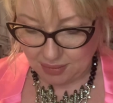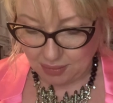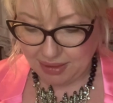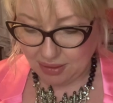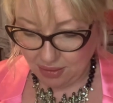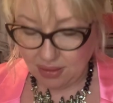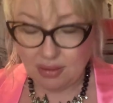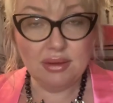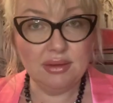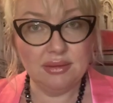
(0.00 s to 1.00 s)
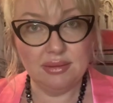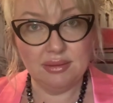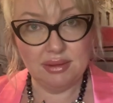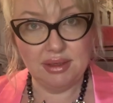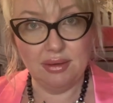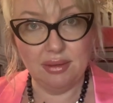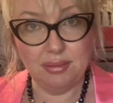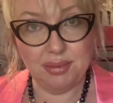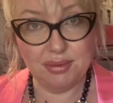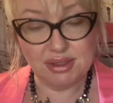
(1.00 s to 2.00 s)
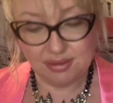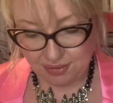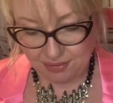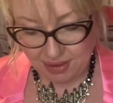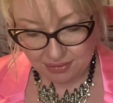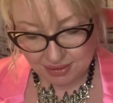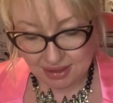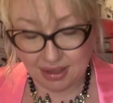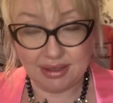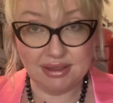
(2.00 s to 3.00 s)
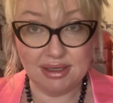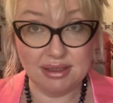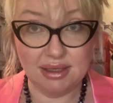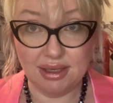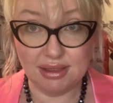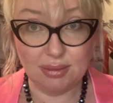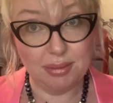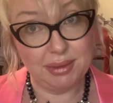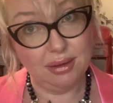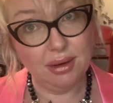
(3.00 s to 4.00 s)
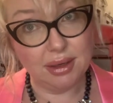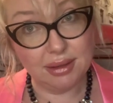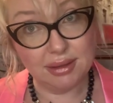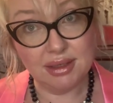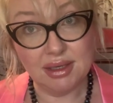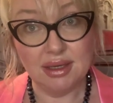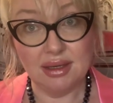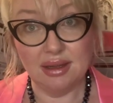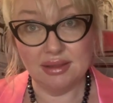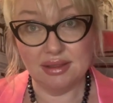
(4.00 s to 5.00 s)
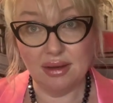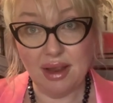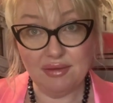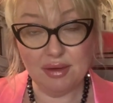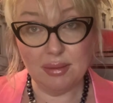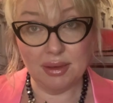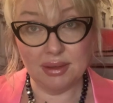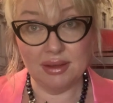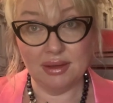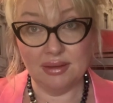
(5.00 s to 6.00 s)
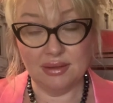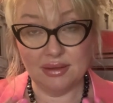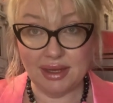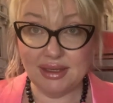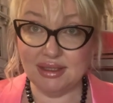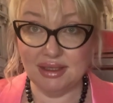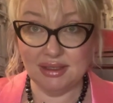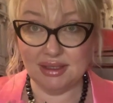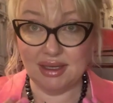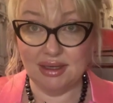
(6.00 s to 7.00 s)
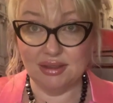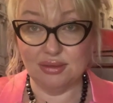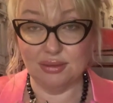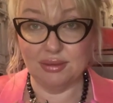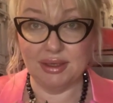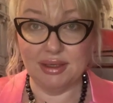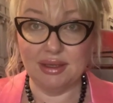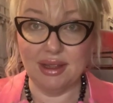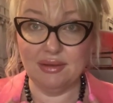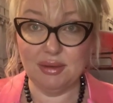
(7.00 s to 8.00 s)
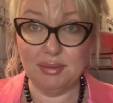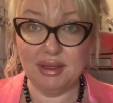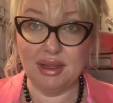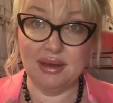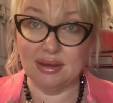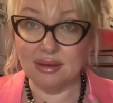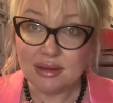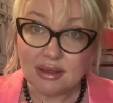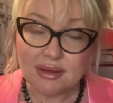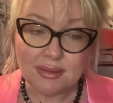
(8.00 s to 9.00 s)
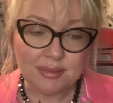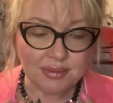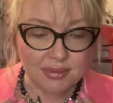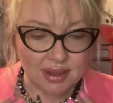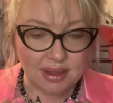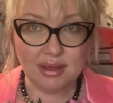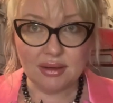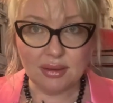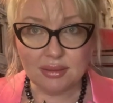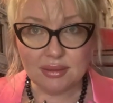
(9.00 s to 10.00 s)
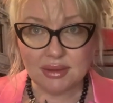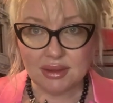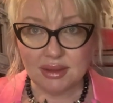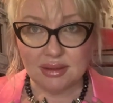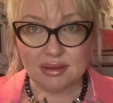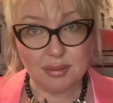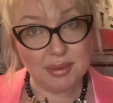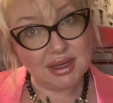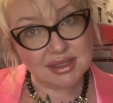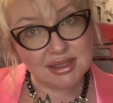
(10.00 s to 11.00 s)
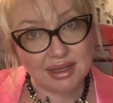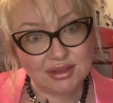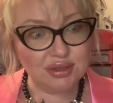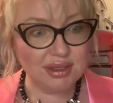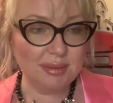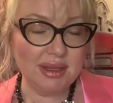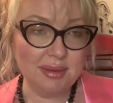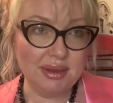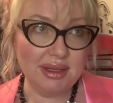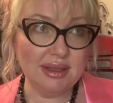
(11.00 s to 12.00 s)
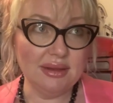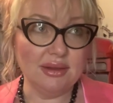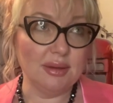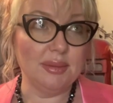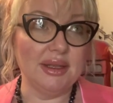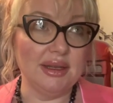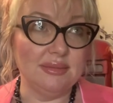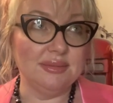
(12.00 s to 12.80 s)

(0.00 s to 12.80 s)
we all, you know, birds of a feather, as Heidi says, and that's what we are. Because not everyone likes this kind of jewelry. You have to be kind of, you know, a little bit eccentric maybe, a little bit